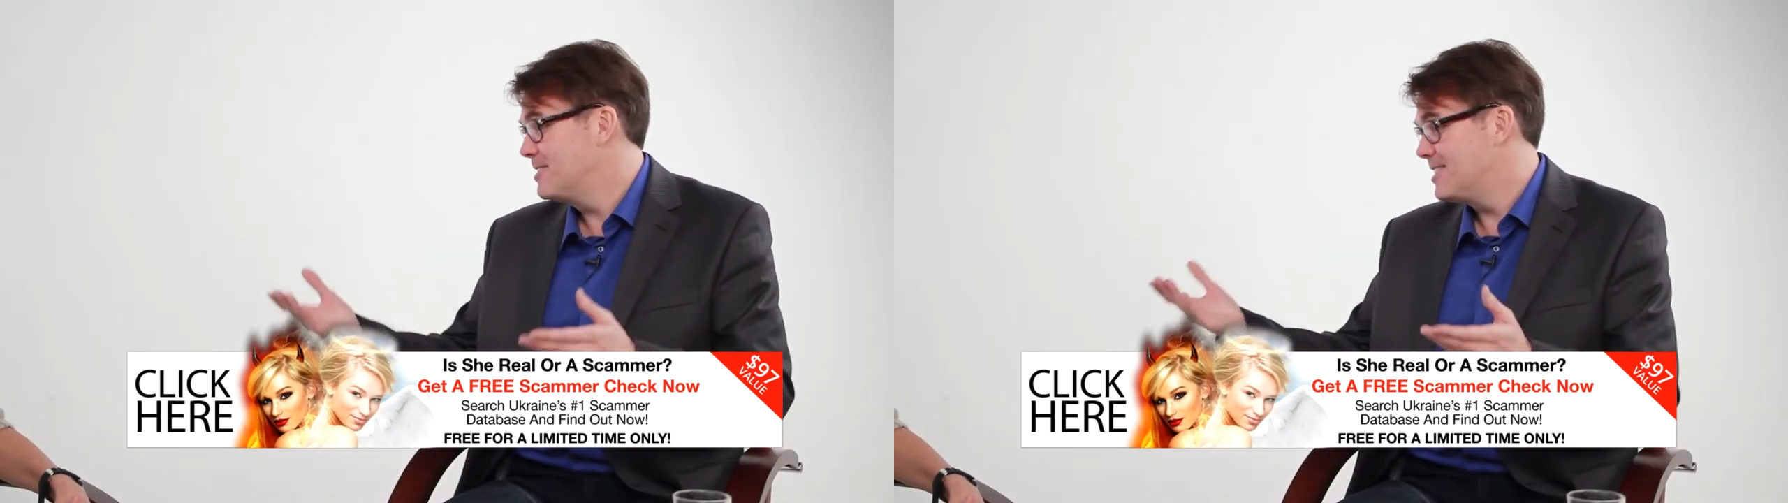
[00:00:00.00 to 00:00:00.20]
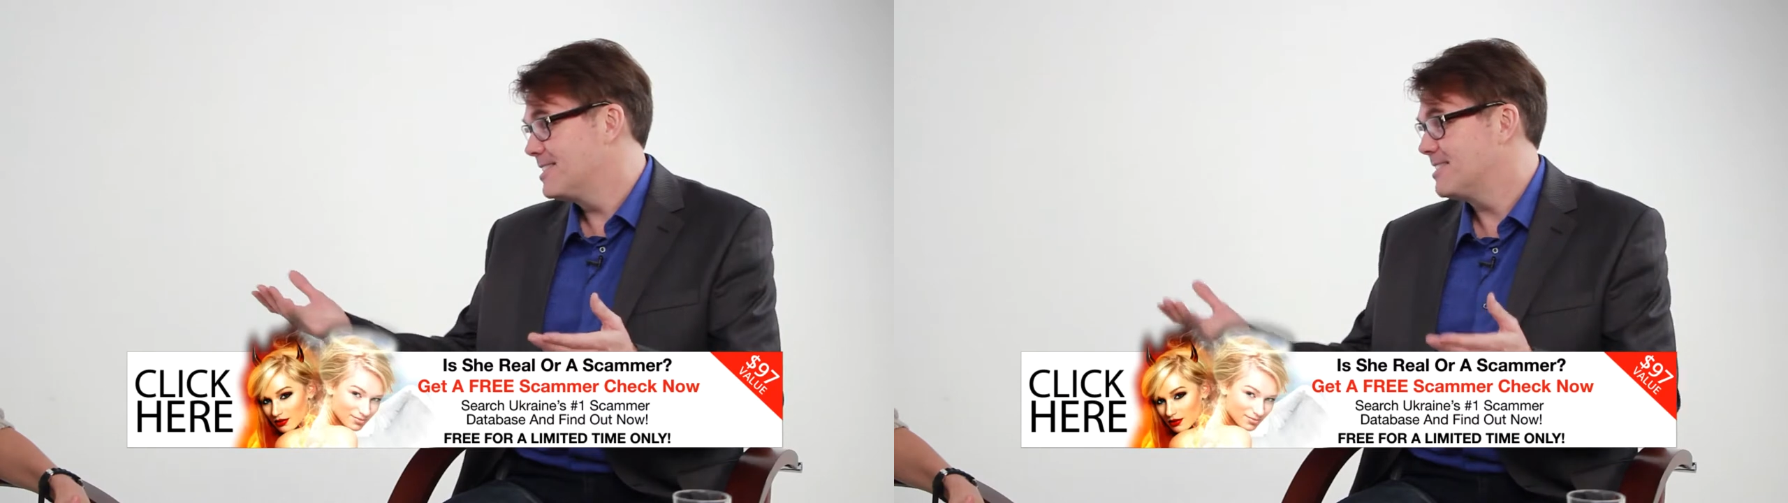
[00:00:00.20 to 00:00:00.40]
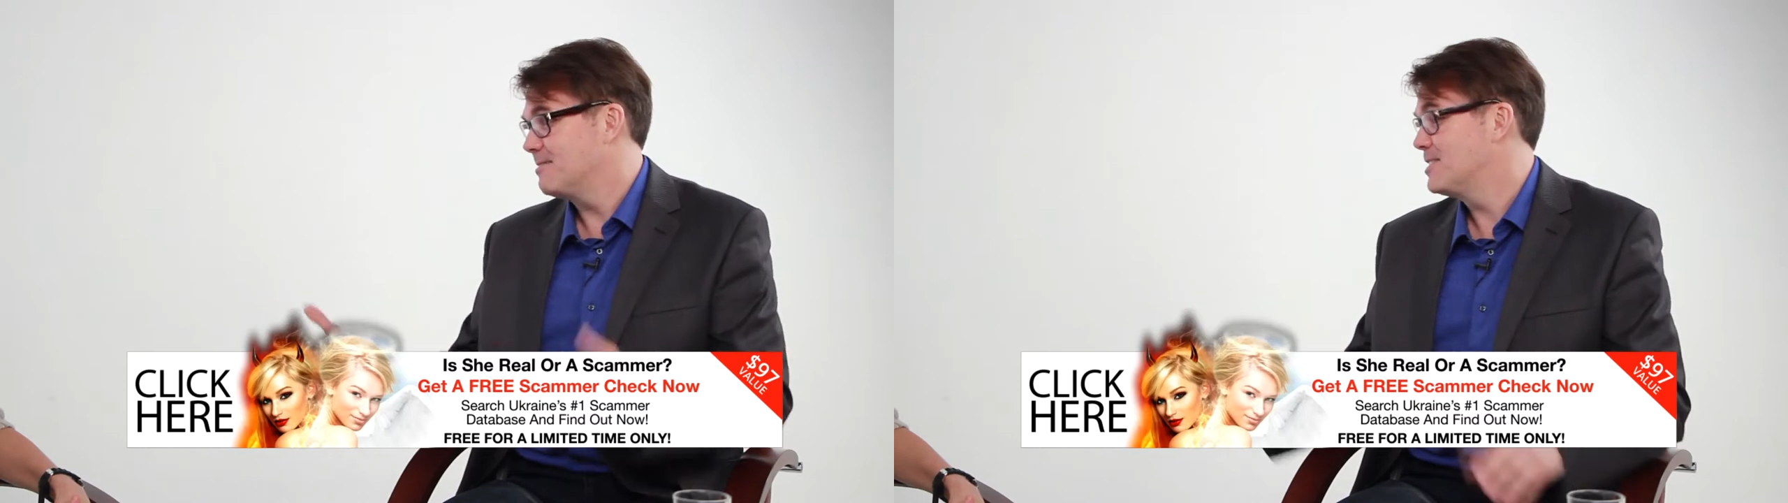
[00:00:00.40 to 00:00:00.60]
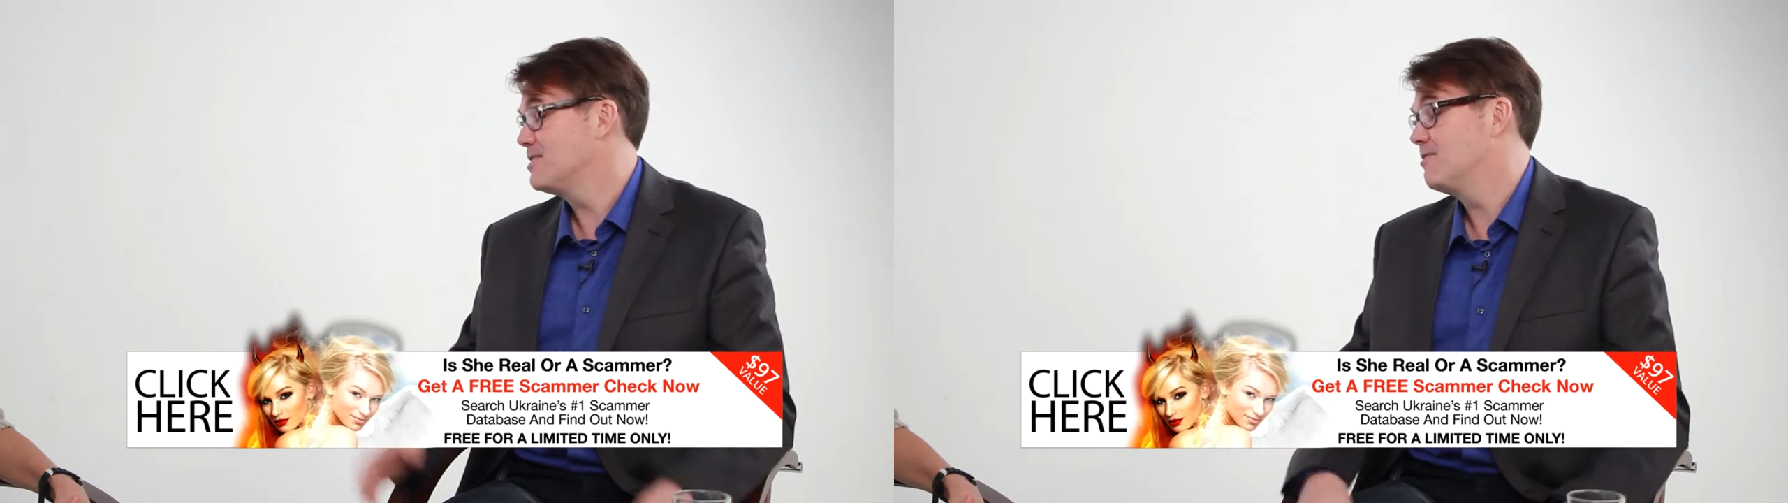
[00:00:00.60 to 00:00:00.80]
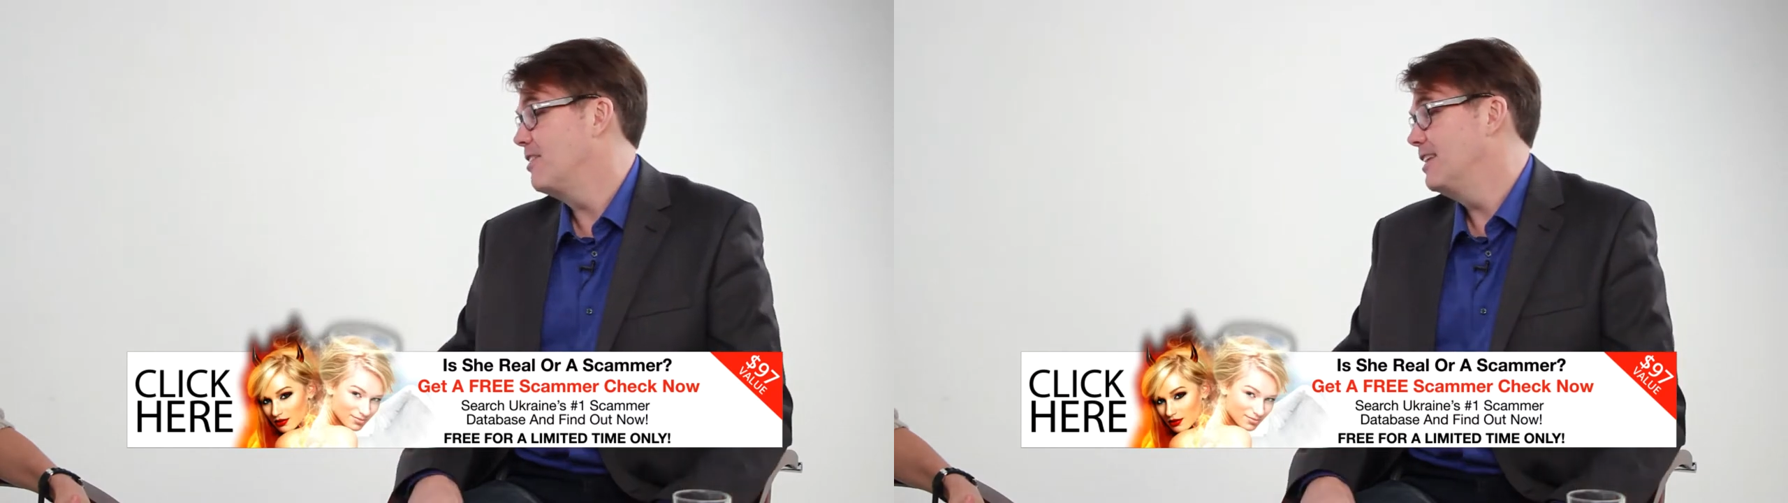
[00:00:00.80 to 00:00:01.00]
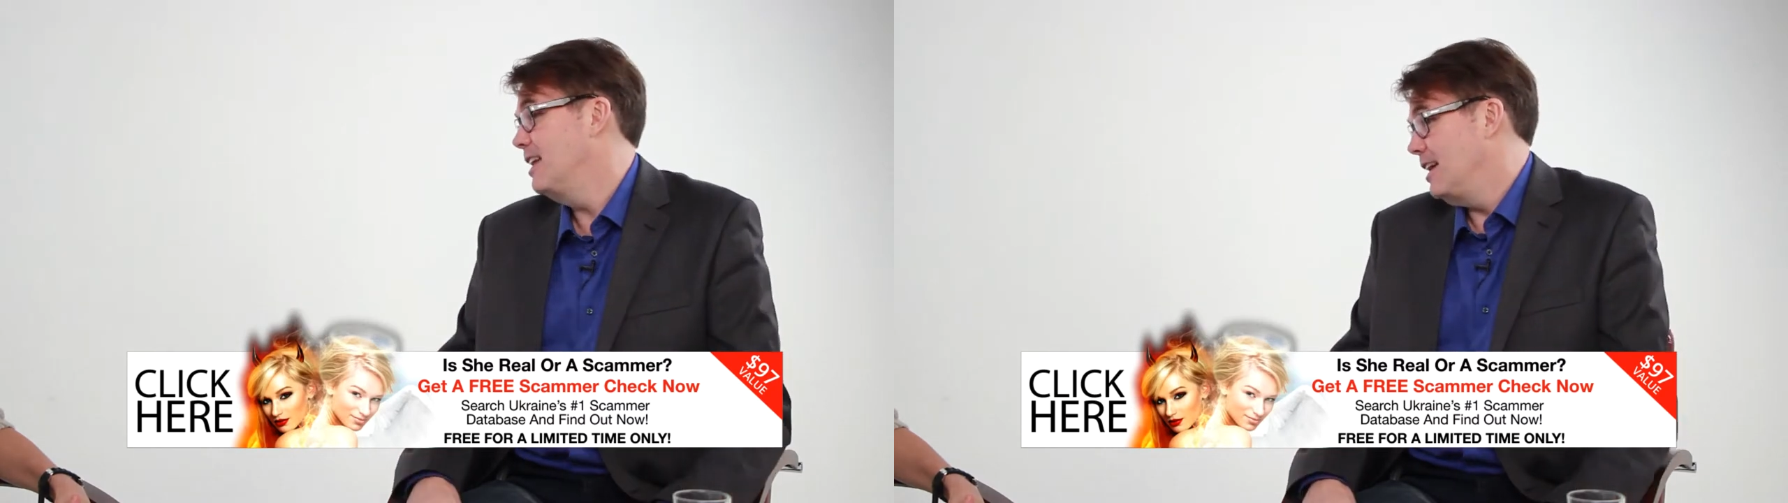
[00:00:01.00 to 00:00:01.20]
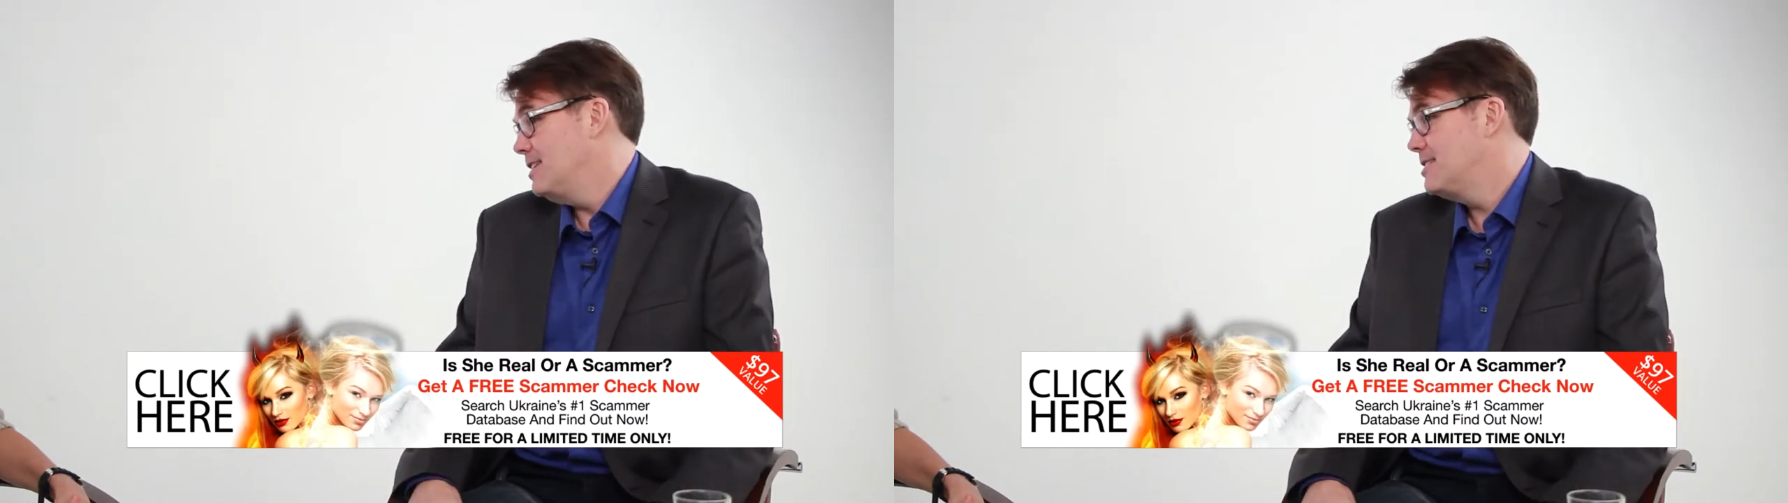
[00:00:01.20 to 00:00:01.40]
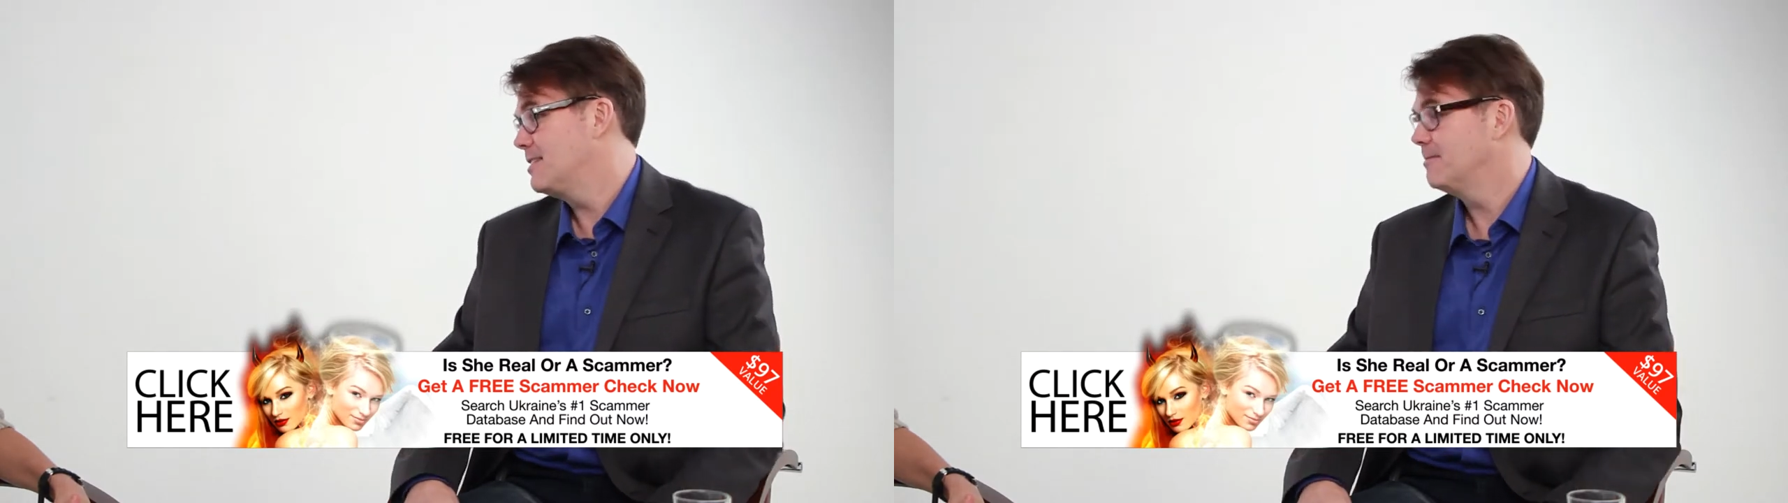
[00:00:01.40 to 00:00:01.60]
Which is very
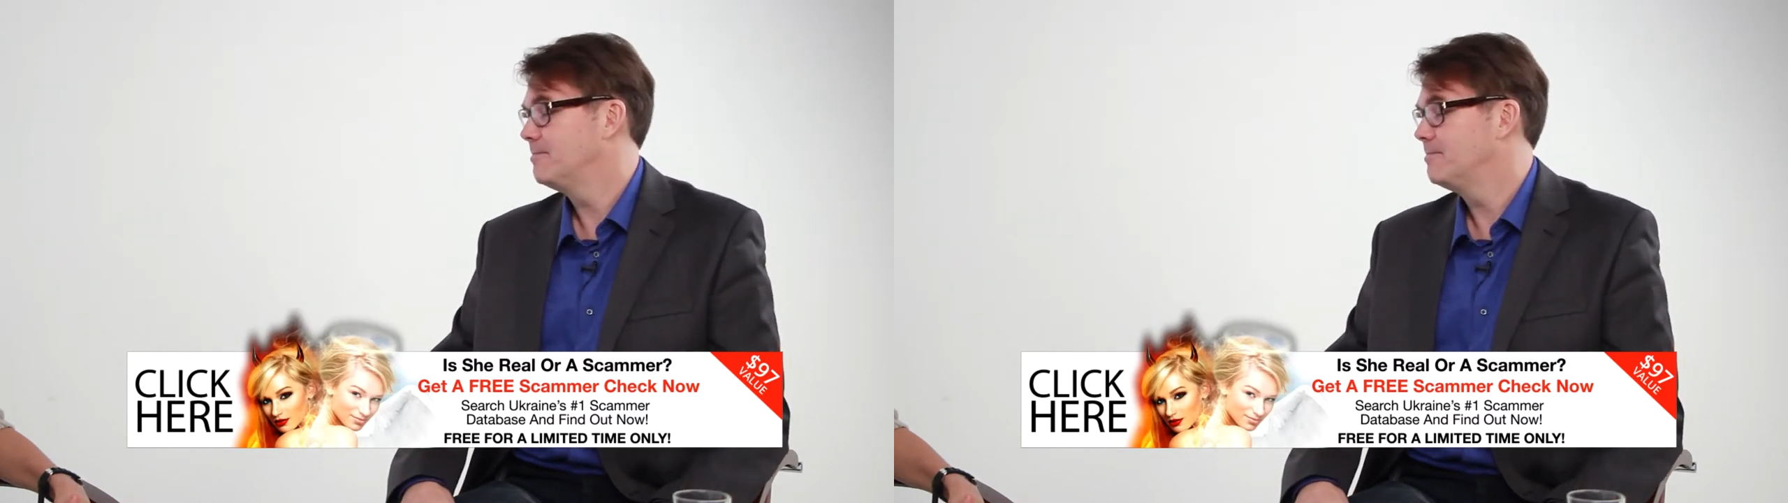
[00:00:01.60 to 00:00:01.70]
nice.